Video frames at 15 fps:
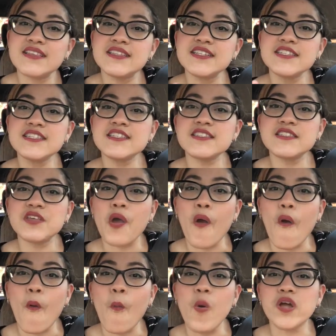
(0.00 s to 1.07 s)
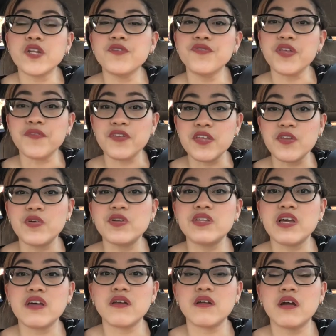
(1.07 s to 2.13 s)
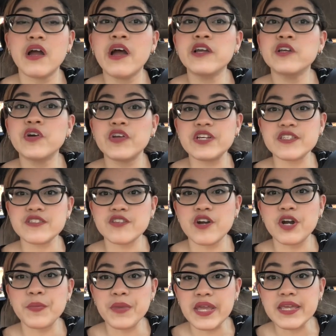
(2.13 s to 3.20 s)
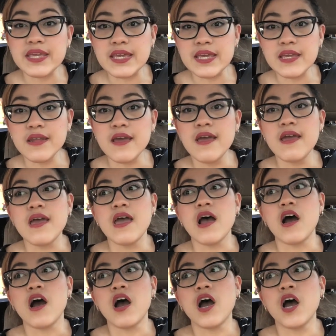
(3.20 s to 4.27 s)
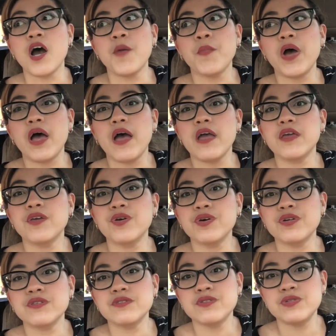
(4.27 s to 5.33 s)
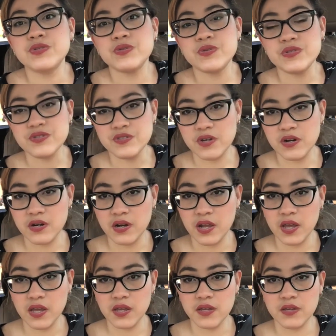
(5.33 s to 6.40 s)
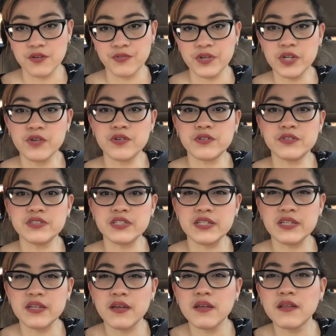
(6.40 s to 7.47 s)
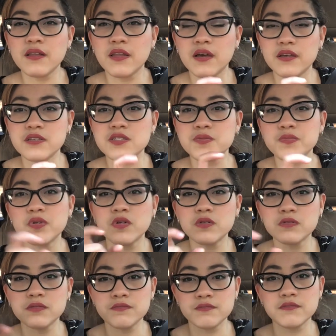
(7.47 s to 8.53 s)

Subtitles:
this is one of the videos that I'm gonna start making. I'm going to start like recording like small